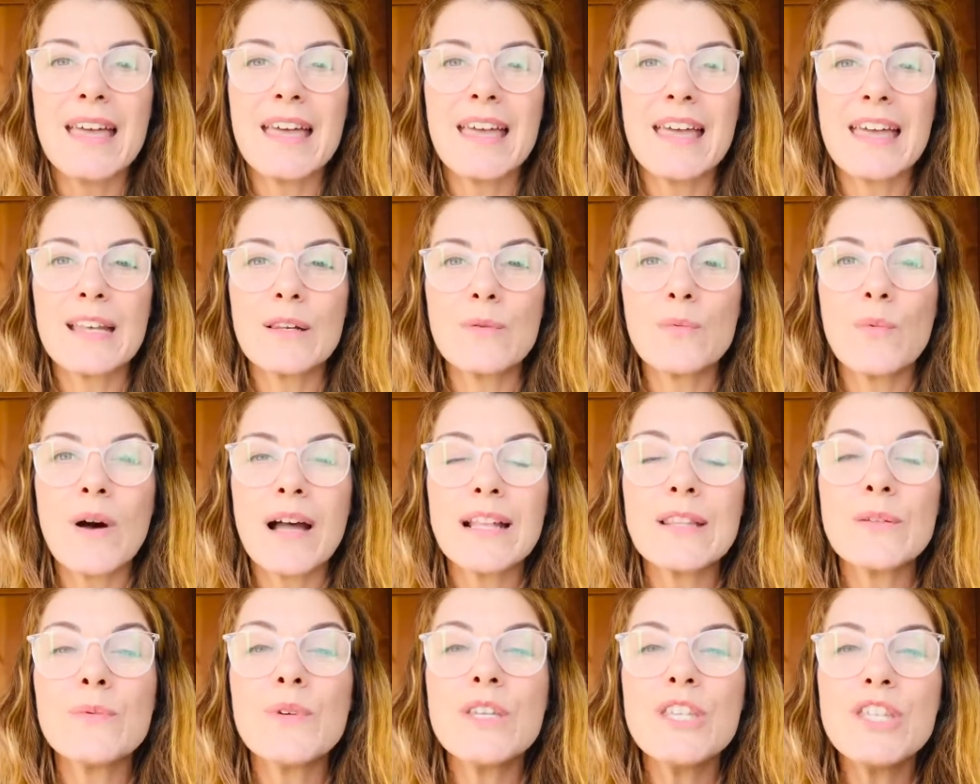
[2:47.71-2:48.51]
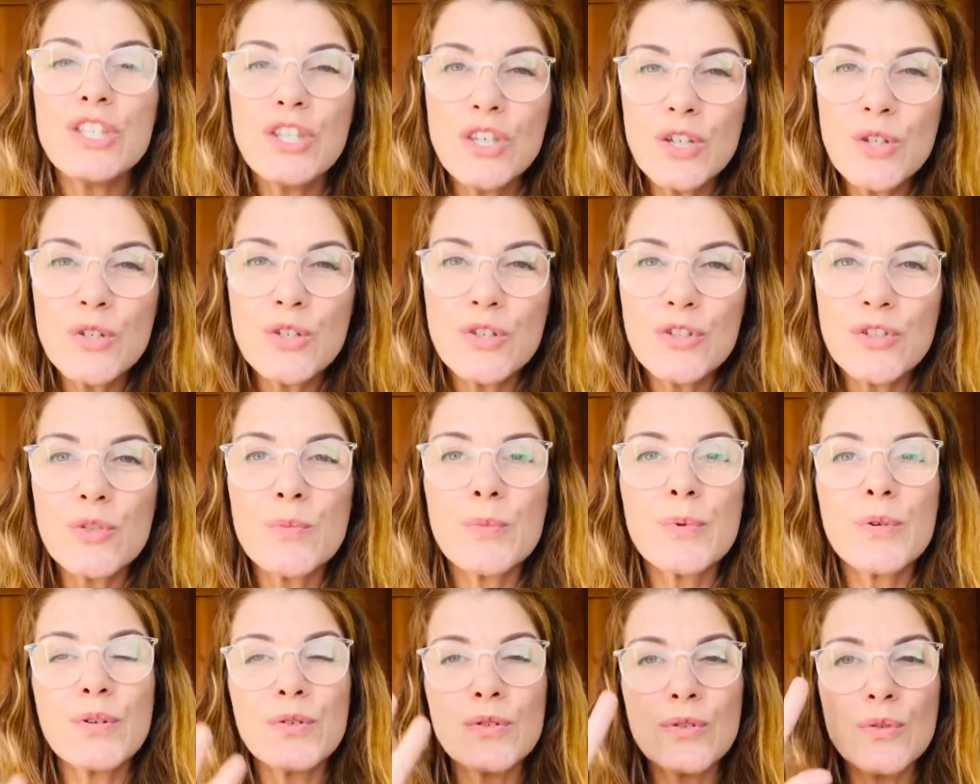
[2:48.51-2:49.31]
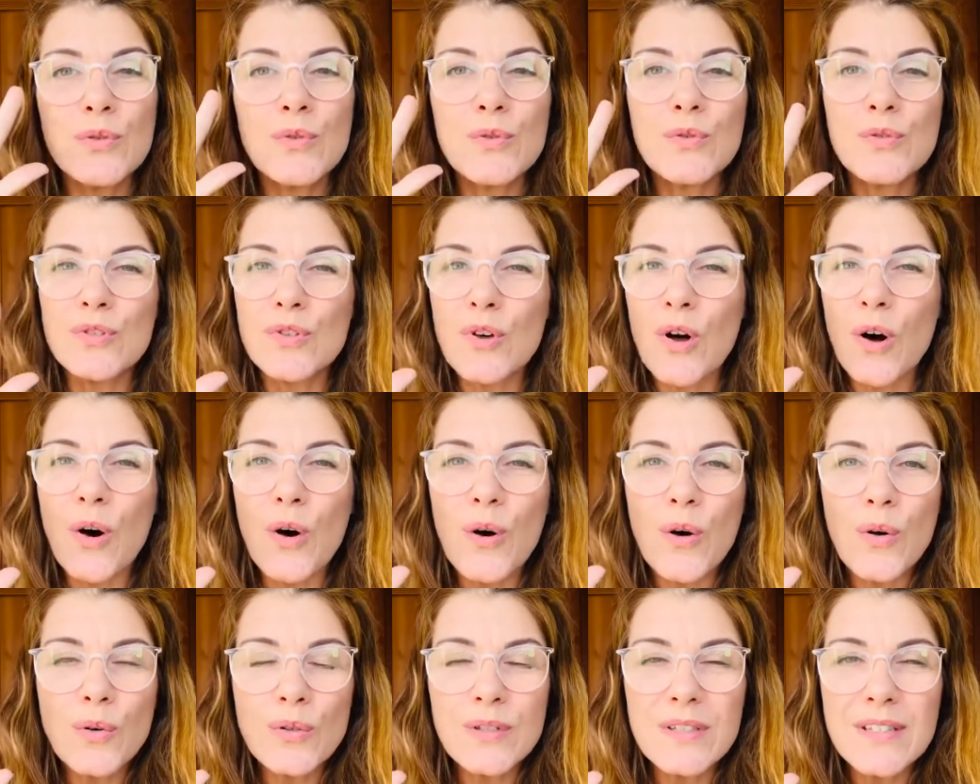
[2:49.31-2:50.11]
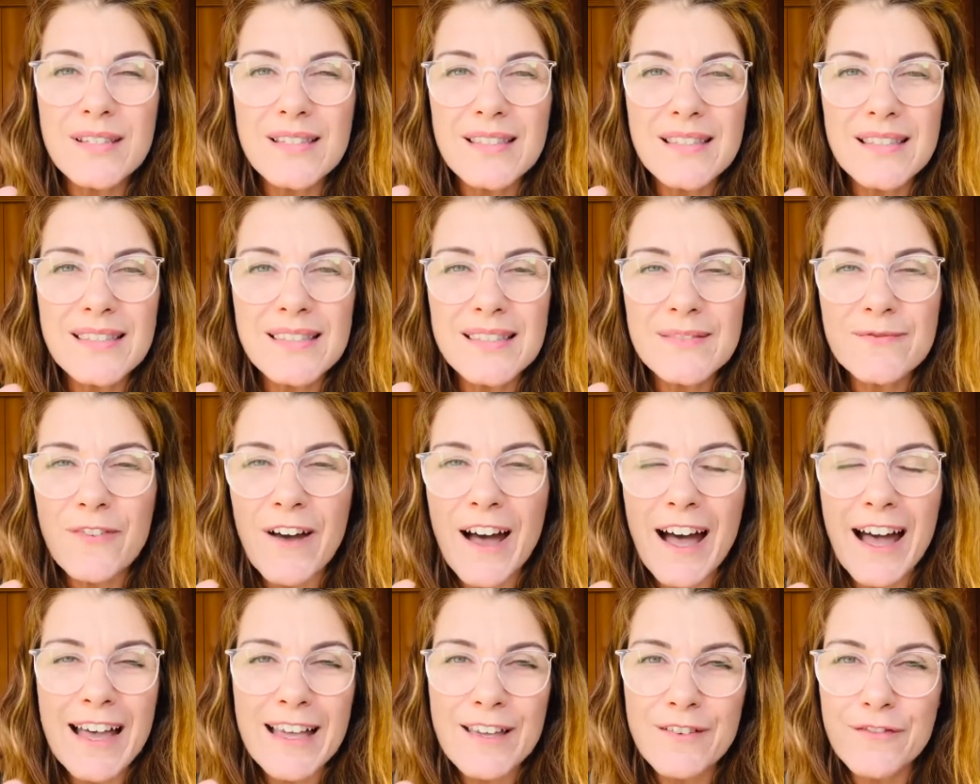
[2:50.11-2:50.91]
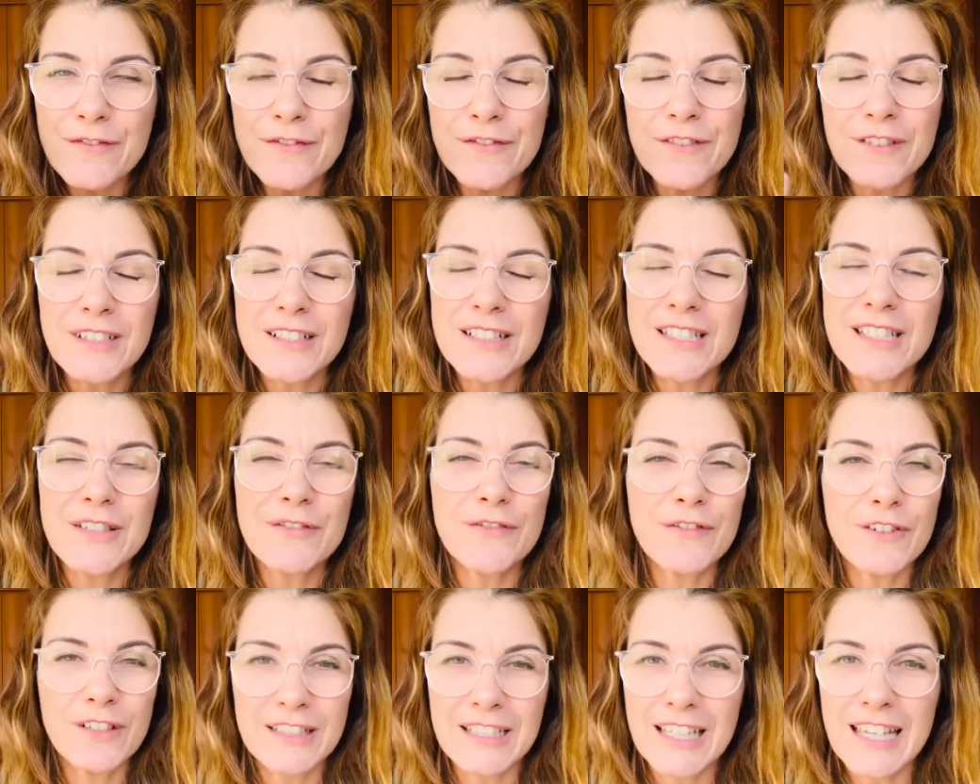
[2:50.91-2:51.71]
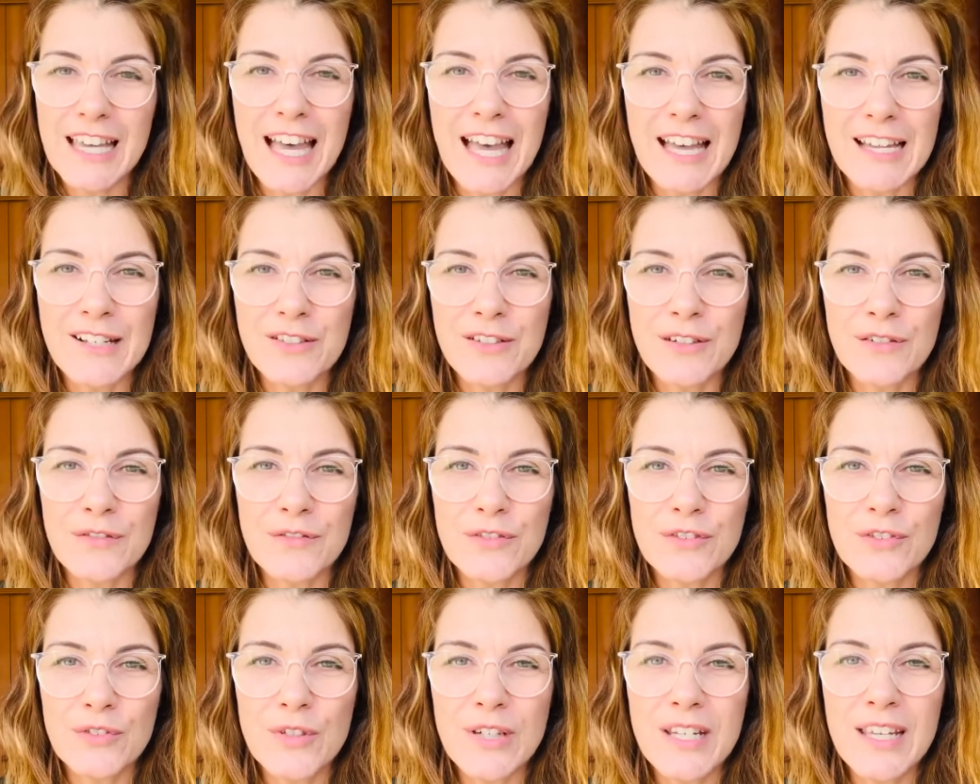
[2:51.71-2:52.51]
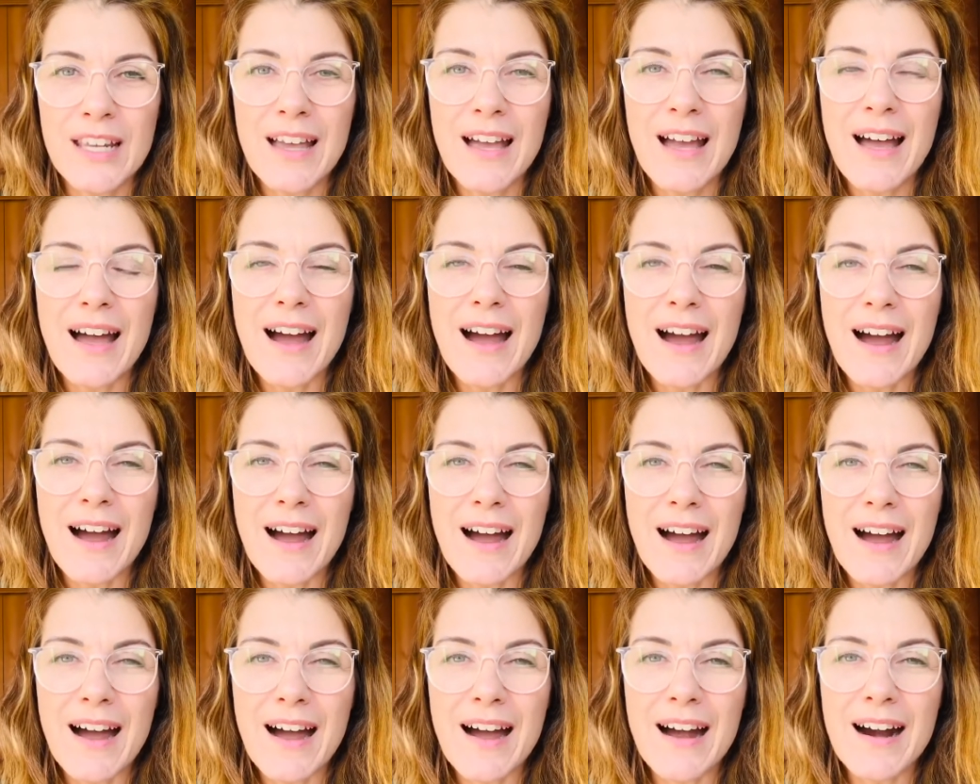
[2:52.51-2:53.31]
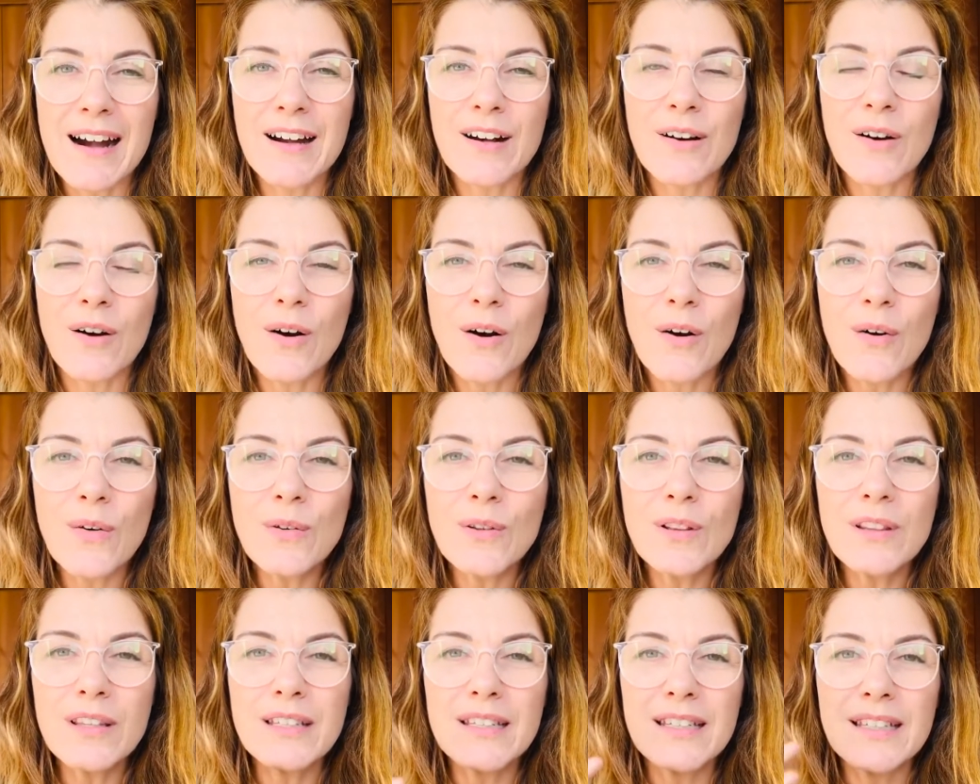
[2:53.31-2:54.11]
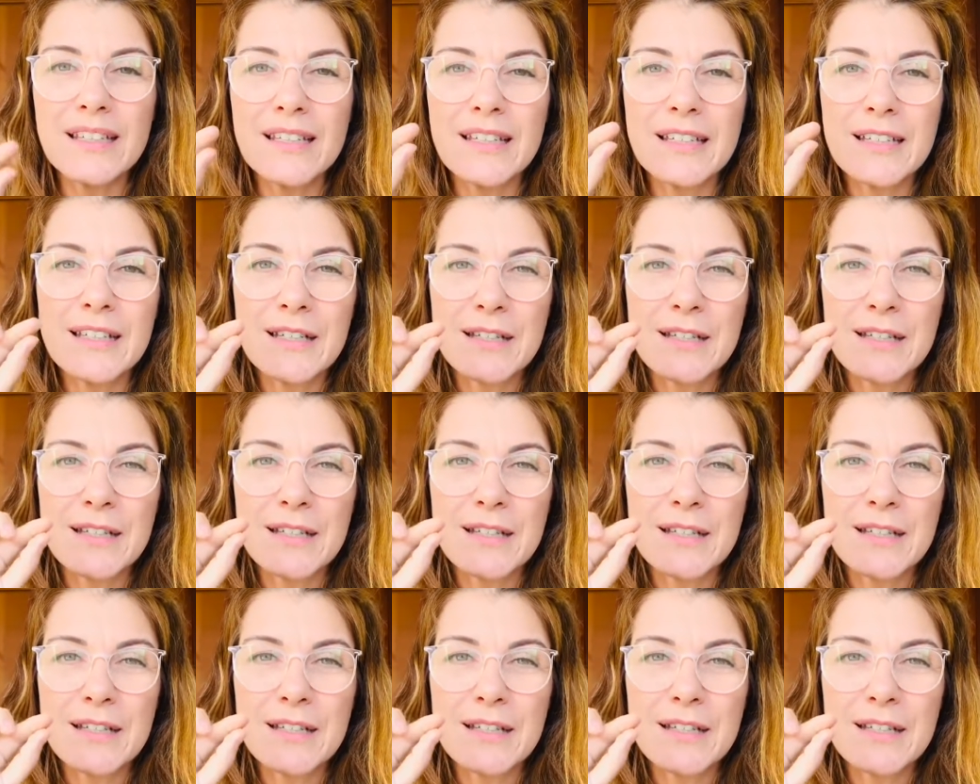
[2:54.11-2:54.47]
And what we use to produce all these five different kinds of tea are only